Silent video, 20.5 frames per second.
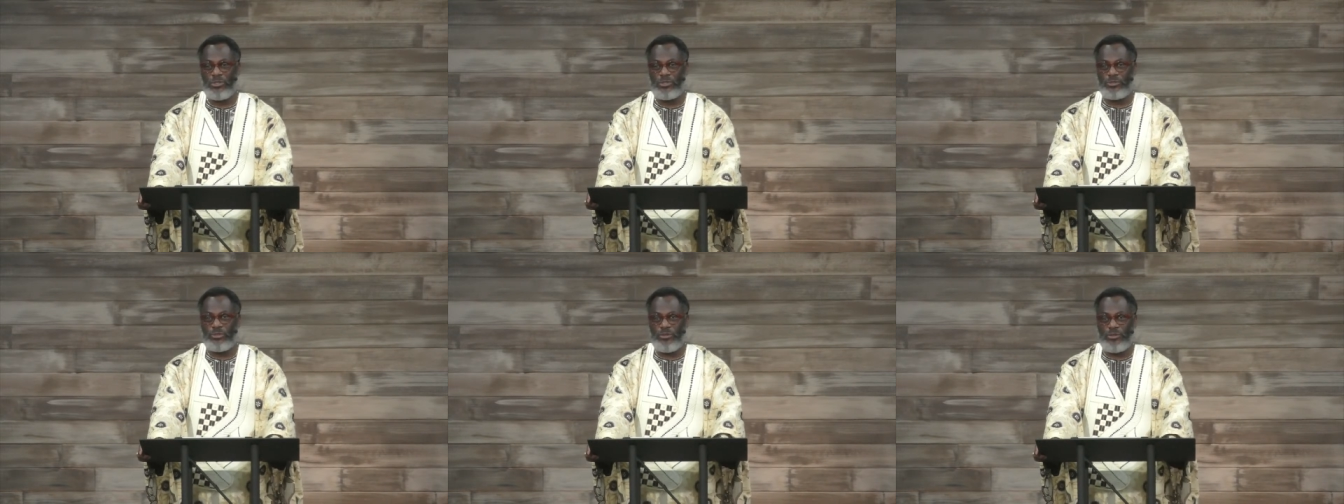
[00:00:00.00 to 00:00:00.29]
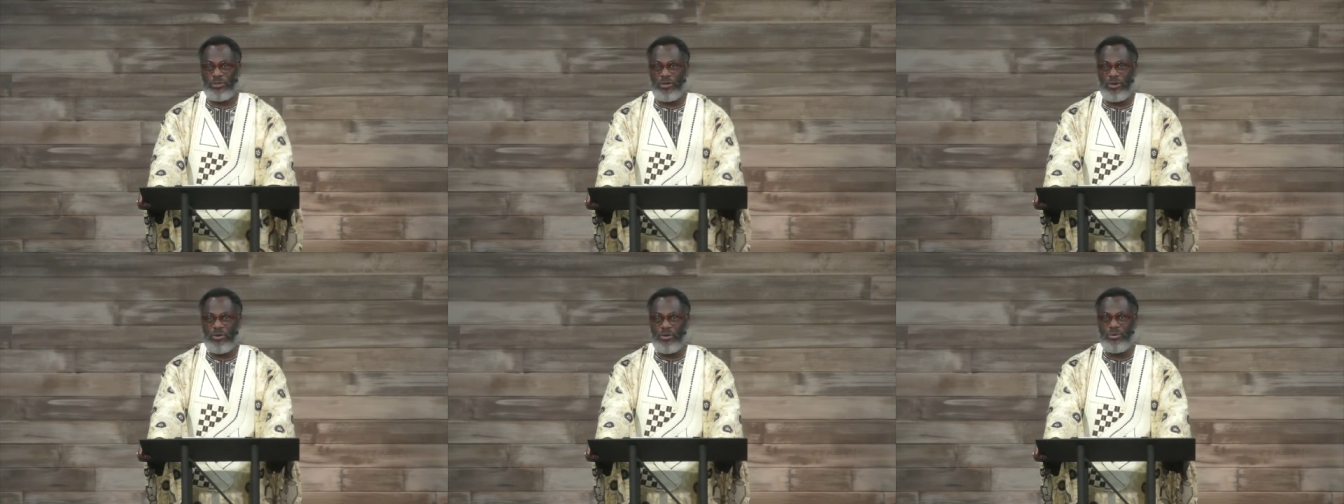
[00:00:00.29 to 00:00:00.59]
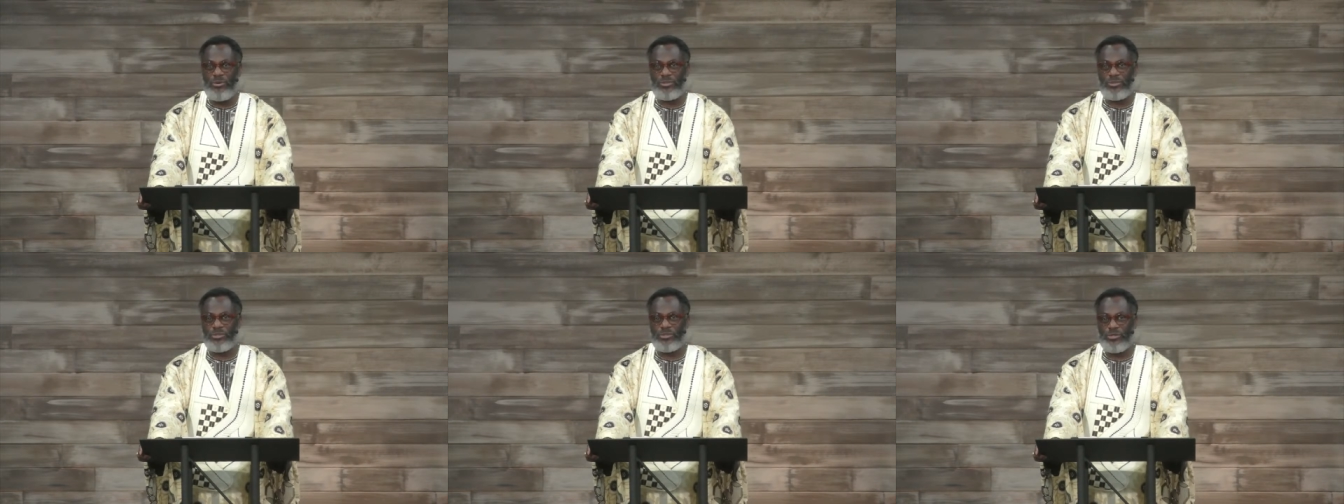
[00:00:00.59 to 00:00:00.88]
to
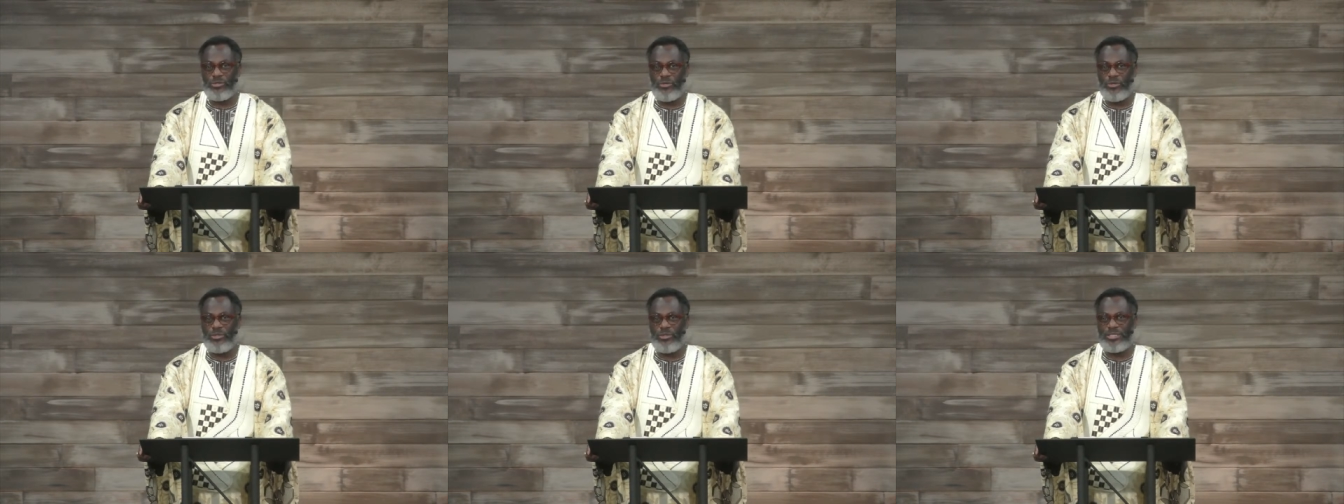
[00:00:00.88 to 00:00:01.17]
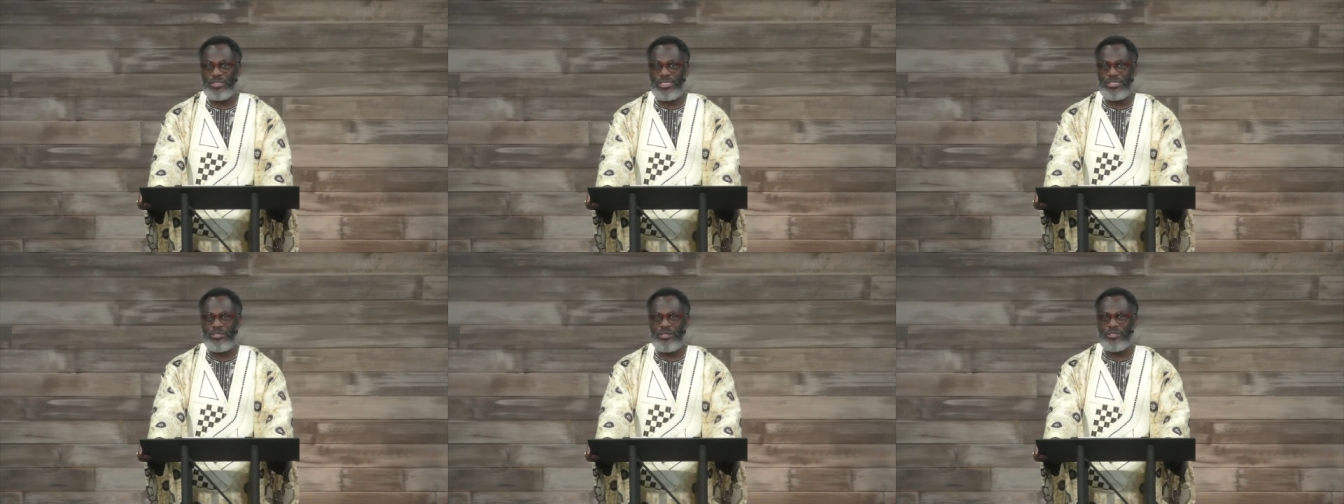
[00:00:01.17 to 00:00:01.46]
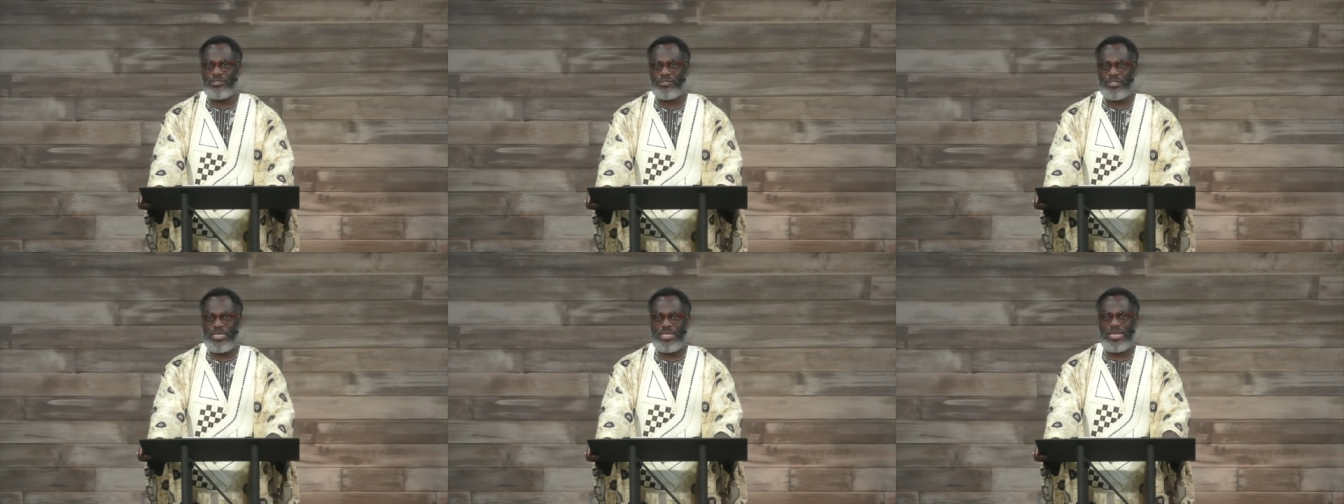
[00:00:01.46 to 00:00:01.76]
those who did
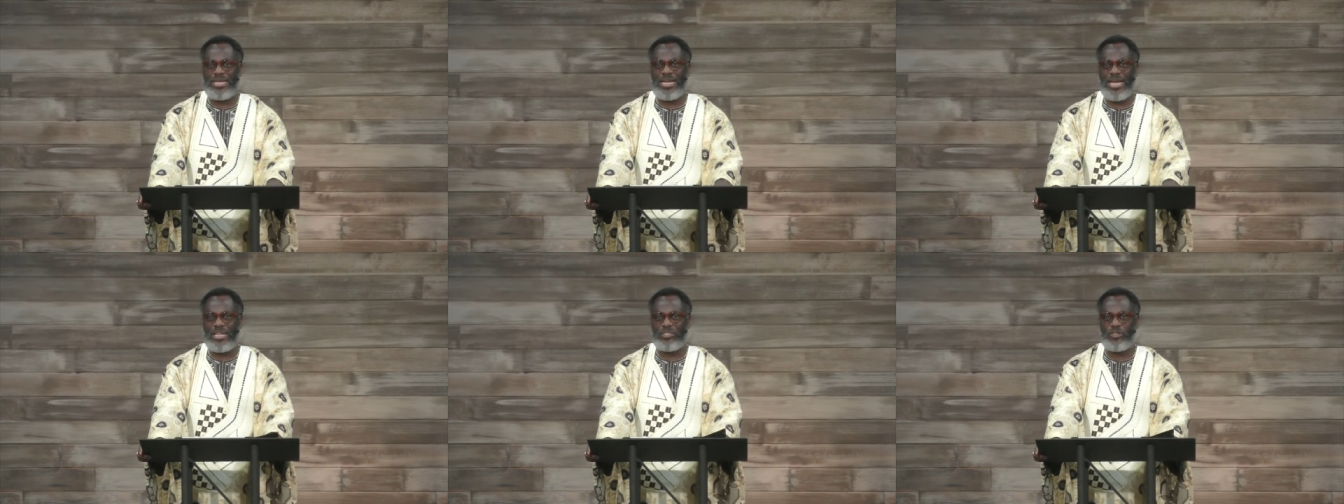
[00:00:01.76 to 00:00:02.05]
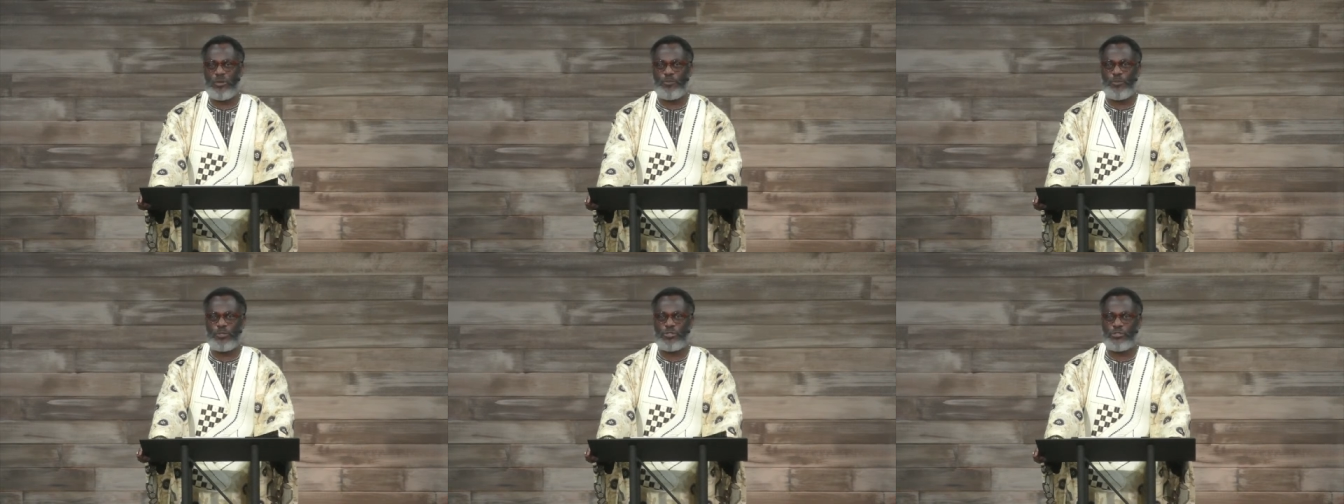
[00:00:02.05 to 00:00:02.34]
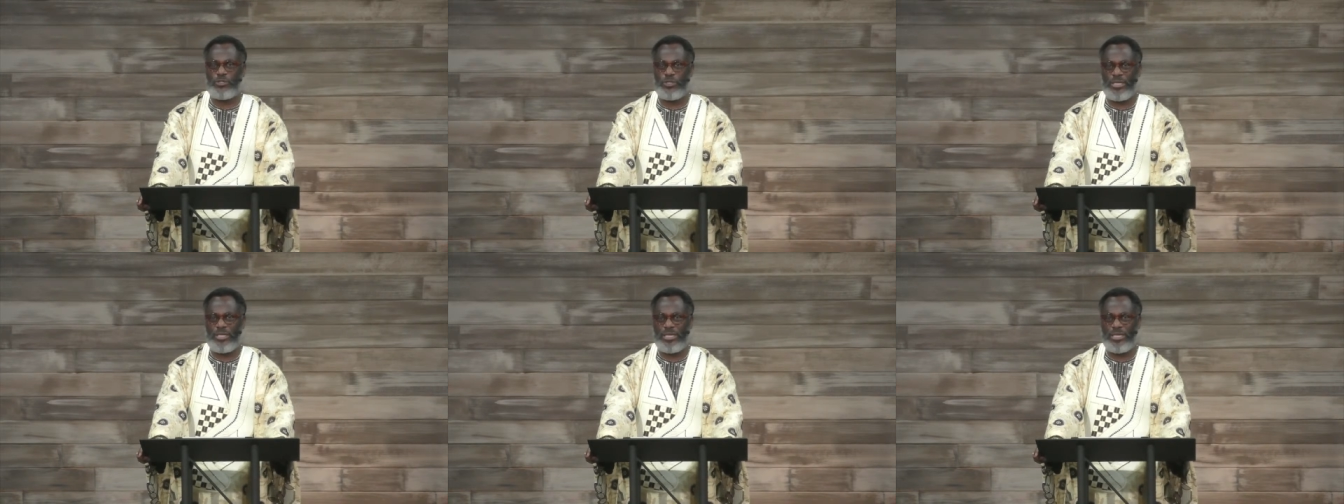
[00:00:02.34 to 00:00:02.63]
not see that as
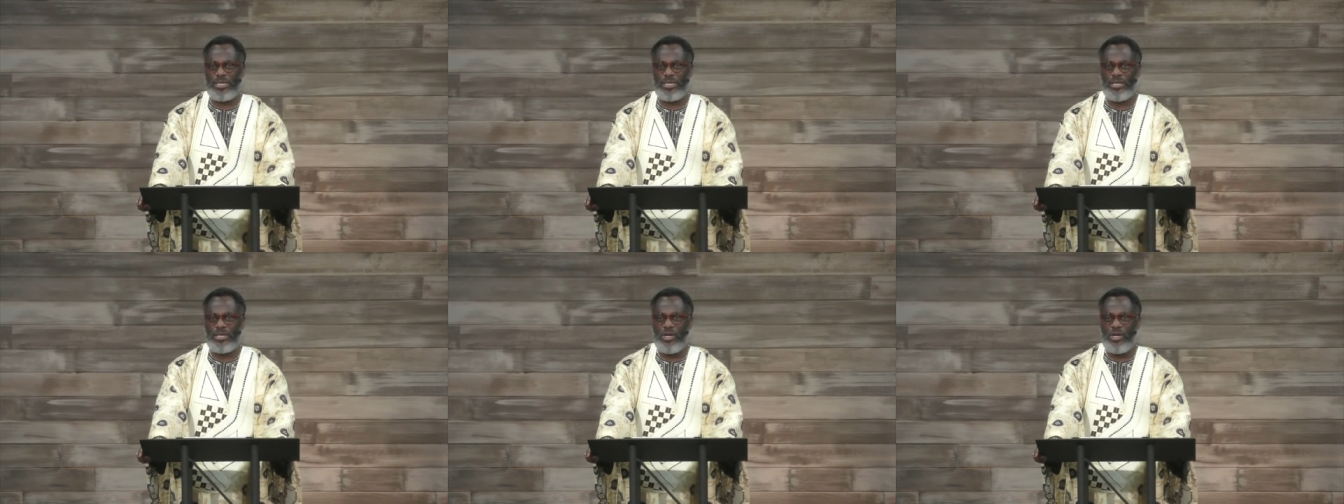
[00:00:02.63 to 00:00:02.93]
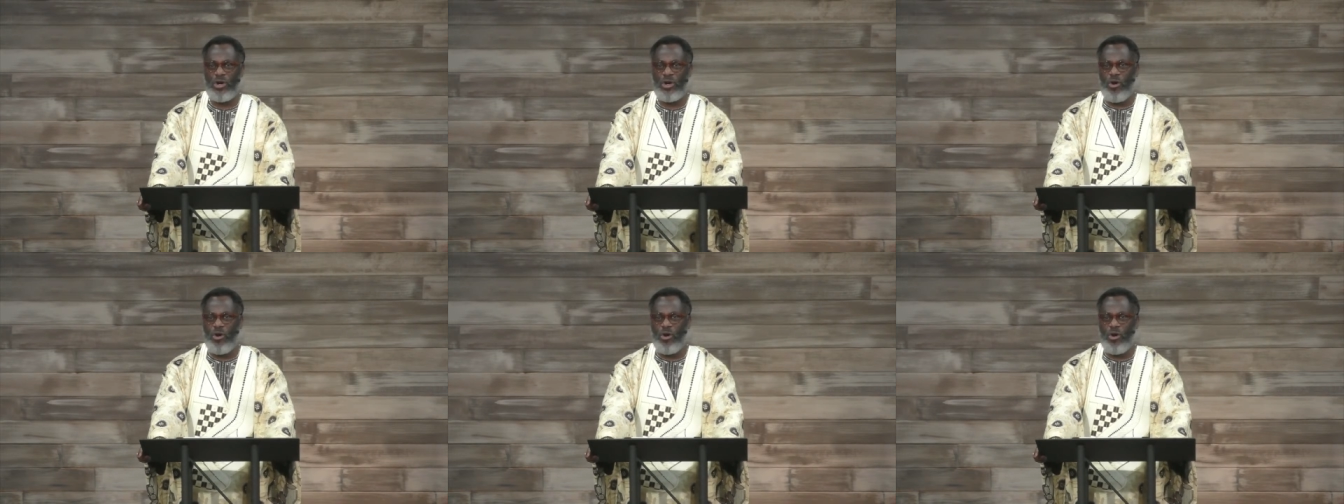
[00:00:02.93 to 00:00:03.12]
opportunity,